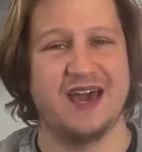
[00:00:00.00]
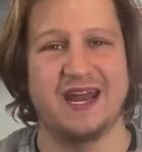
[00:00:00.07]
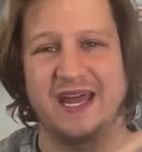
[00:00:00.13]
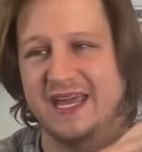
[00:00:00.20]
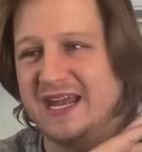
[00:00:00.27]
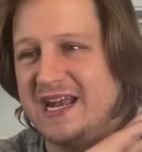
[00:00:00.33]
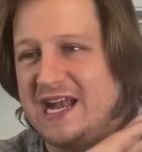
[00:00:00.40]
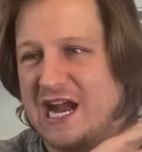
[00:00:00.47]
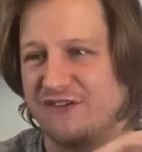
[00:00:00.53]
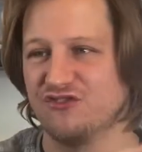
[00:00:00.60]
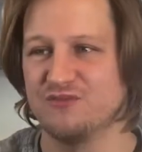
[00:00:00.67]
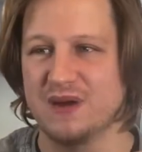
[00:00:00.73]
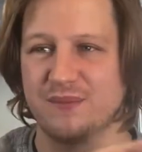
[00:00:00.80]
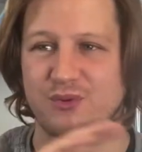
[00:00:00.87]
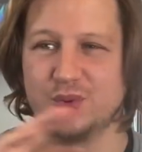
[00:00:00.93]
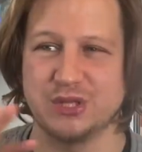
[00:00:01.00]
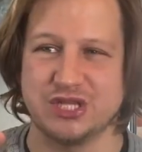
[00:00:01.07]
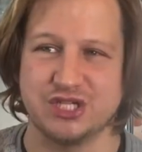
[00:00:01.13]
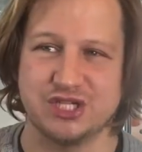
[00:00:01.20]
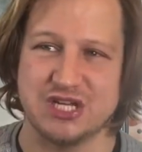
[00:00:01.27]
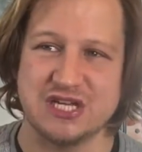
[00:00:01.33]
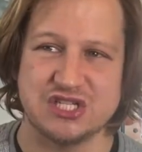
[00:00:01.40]
I can never remember what the
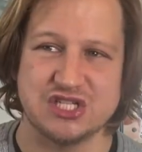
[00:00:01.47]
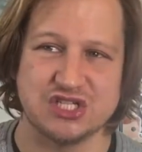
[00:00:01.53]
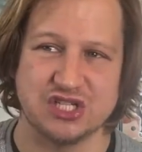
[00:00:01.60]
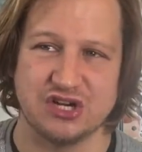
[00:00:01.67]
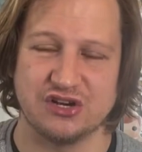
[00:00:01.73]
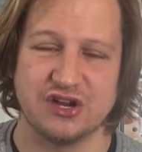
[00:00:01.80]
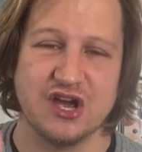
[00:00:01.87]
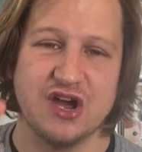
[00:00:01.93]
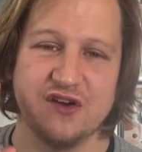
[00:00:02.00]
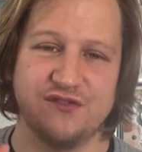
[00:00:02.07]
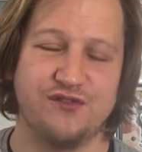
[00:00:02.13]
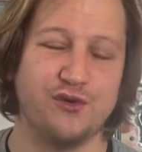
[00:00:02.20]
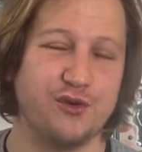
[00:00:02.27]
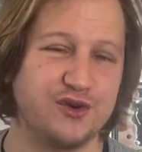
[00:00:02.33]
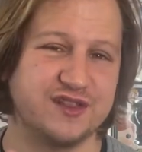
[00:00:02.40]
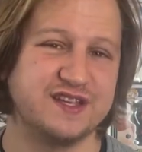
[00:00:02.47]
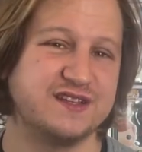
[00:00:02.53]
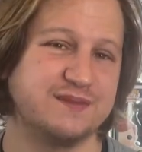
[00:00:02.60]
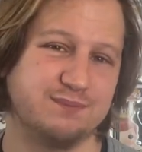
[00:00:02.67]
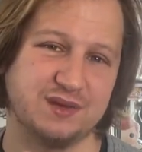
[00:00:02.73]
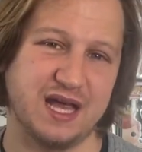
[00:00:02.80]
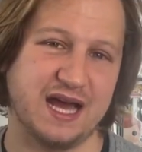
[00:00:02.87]
chases are for these
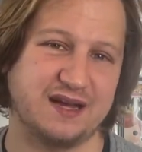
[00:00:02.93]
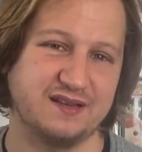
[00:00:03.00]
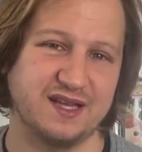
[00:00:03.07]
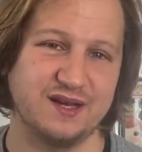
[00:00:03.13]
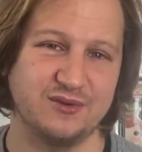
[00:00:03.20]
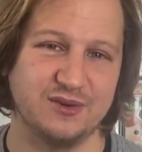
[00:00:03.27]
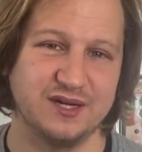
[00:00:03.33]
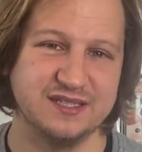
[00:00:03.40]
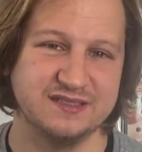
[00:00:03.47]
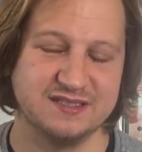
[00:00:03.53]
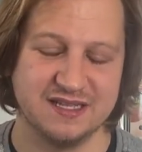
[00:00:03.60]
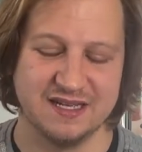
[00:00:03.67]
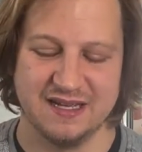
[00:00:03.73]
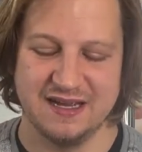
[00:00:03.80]
black light ones,